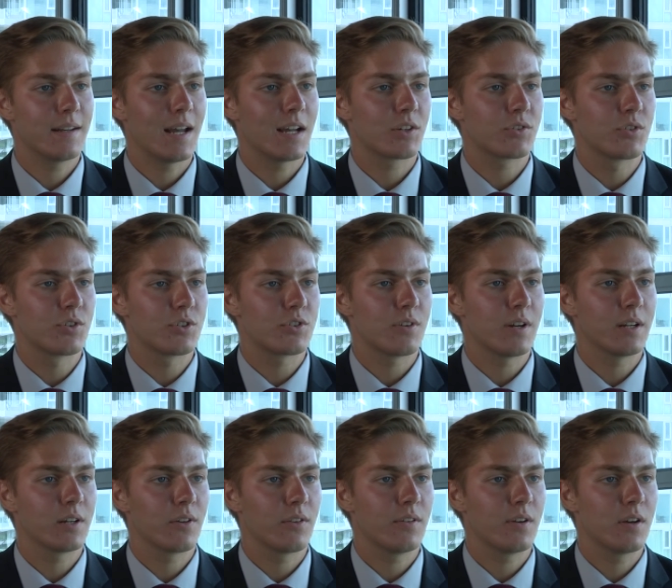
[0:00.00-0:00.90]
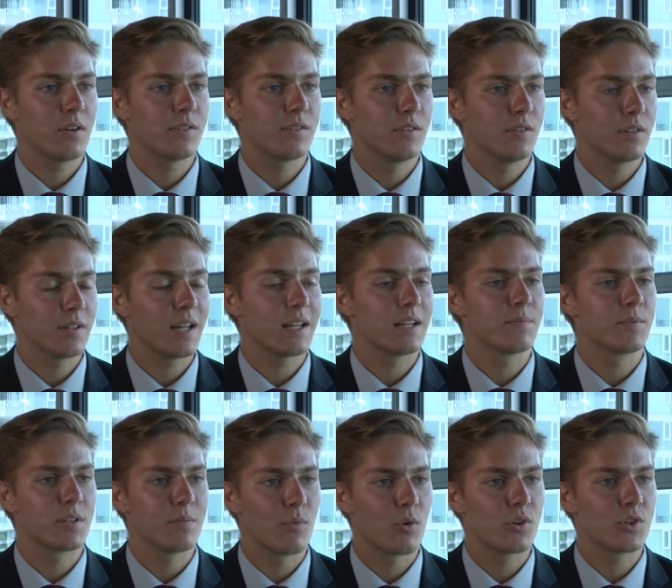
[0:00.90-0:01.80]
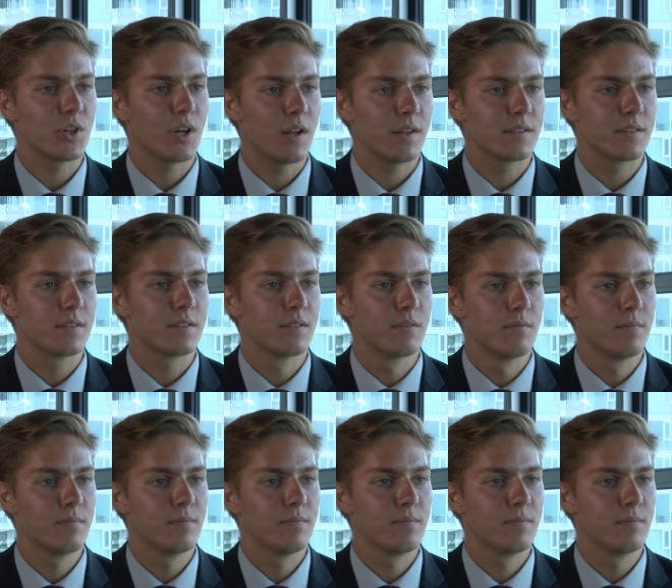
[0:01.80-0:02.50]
extra striker there to get him some more chances?